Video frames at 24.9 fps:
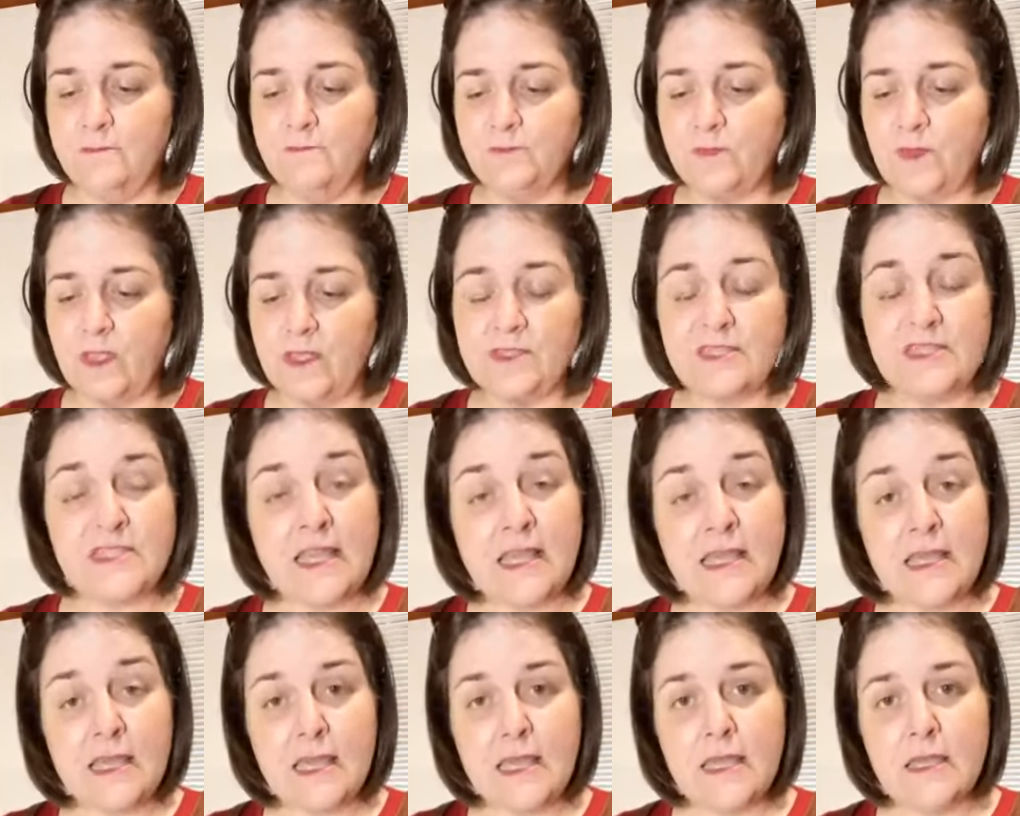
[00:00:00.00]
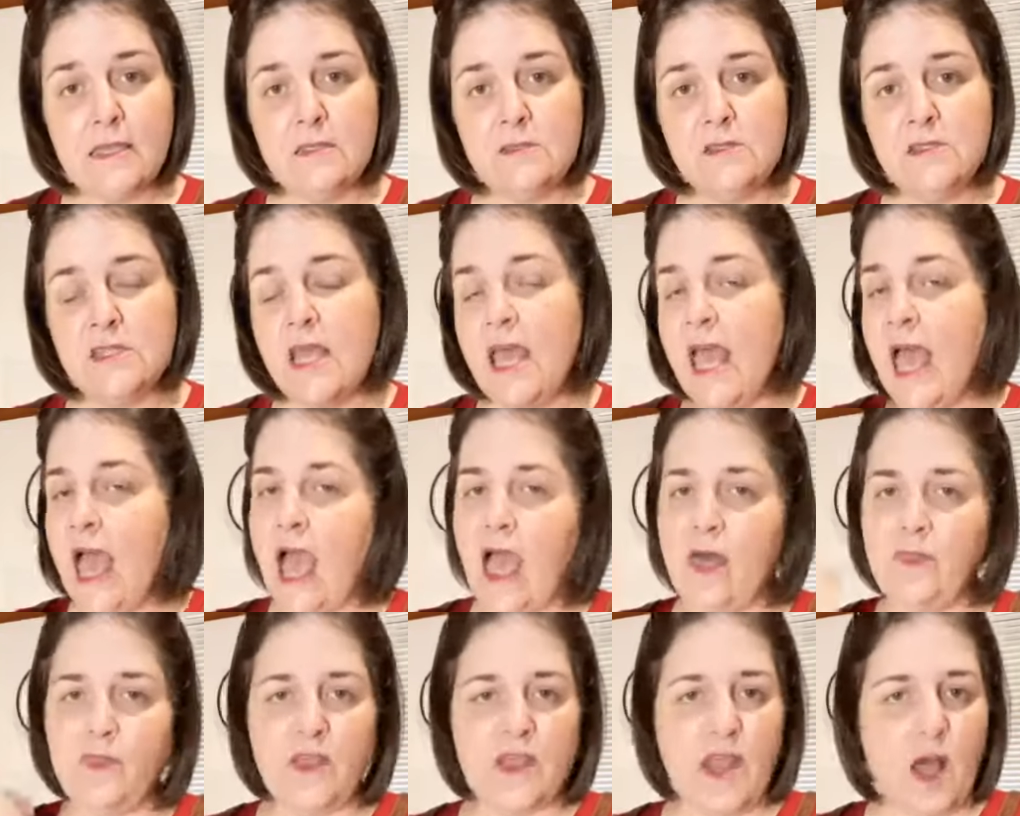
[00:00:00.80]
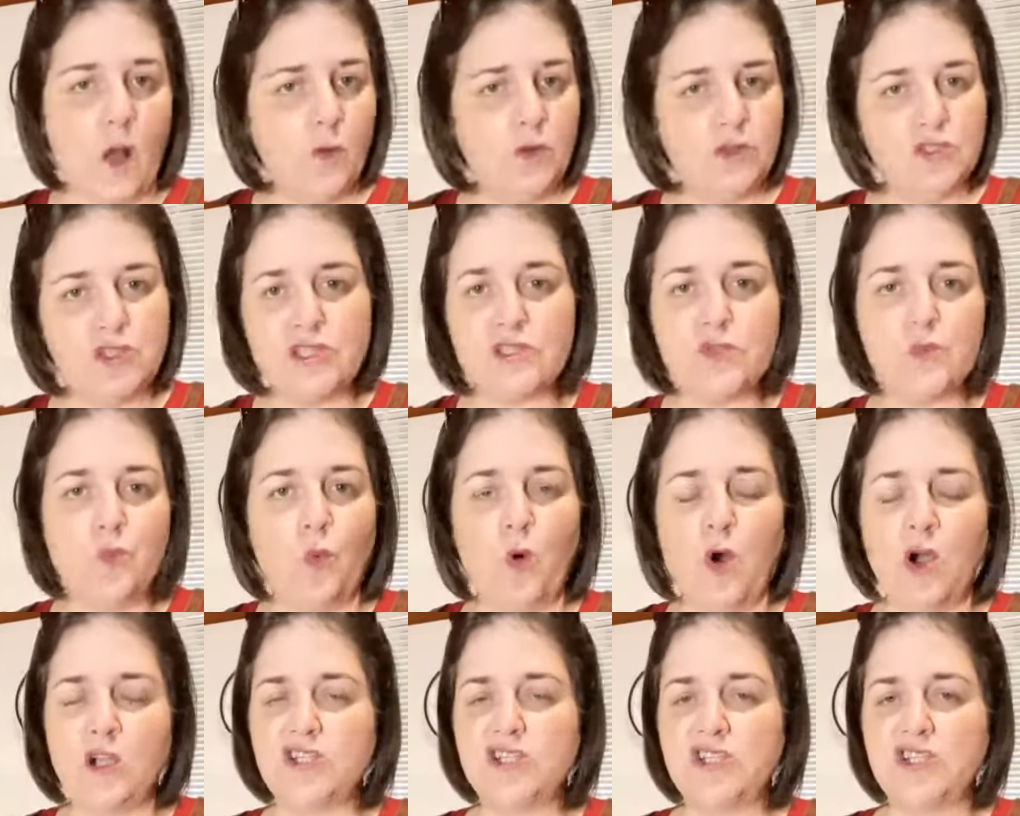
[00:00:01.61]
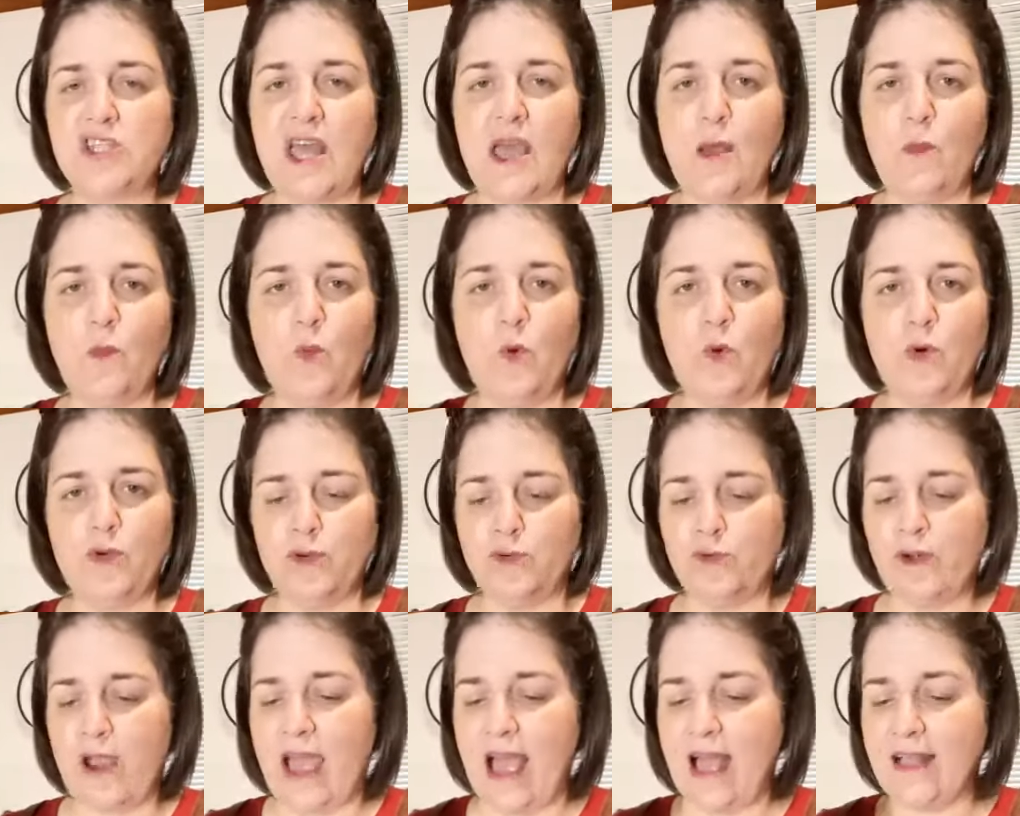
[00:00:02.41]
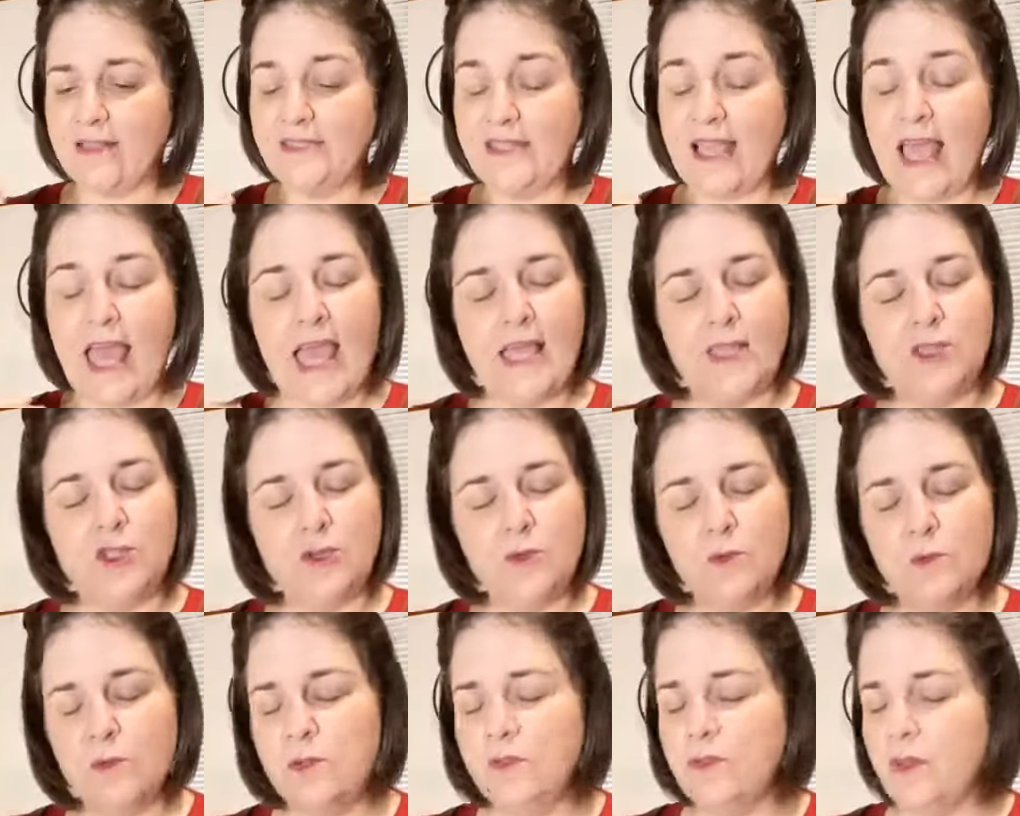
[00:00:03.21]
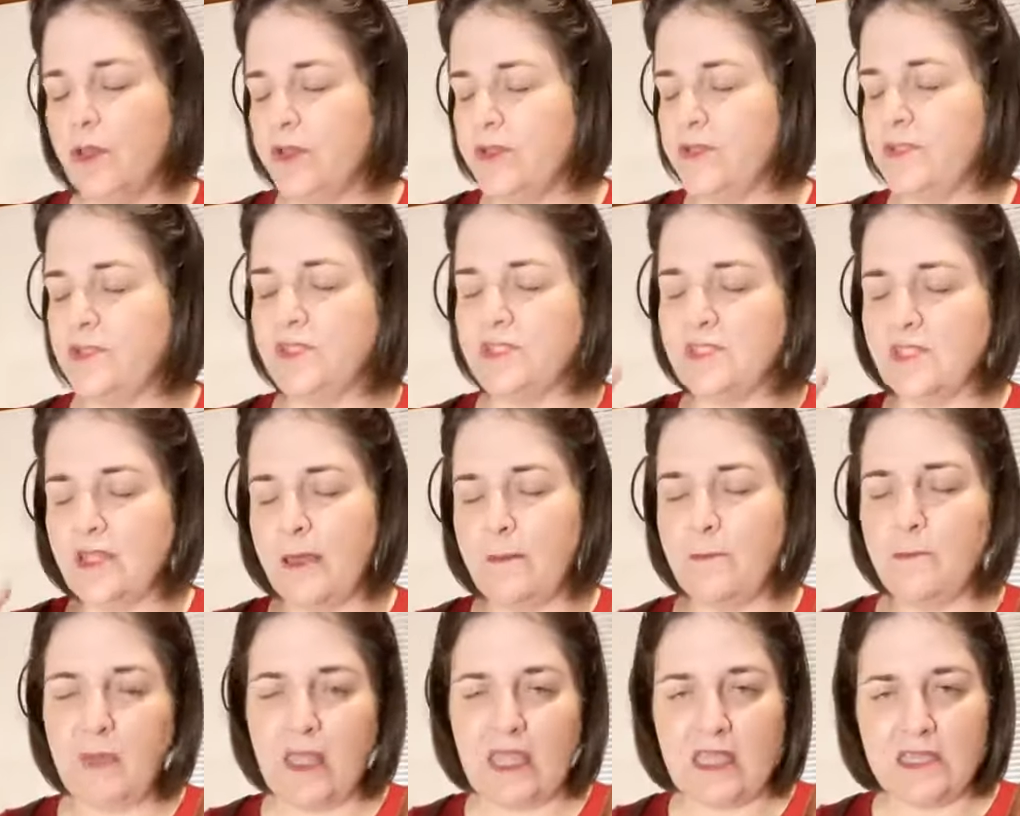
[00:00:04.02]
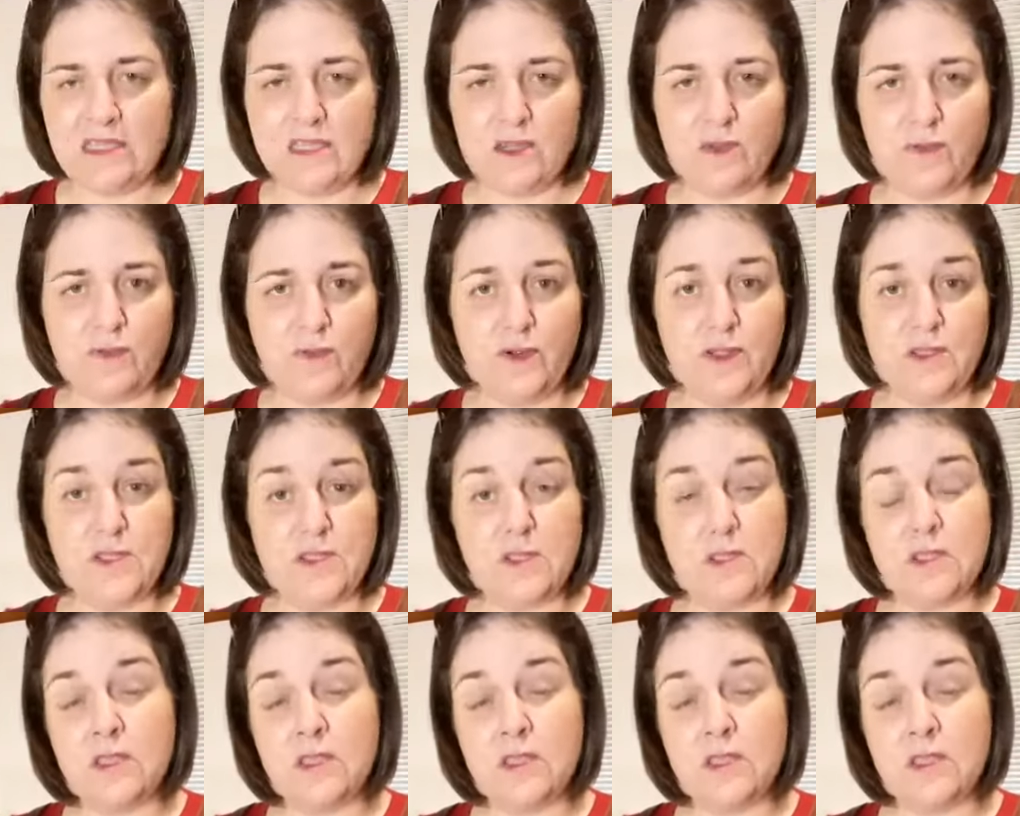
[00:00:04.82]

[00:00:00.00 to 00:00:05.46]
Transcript: sink is and then I will just wash that water out and you will notice a big difference.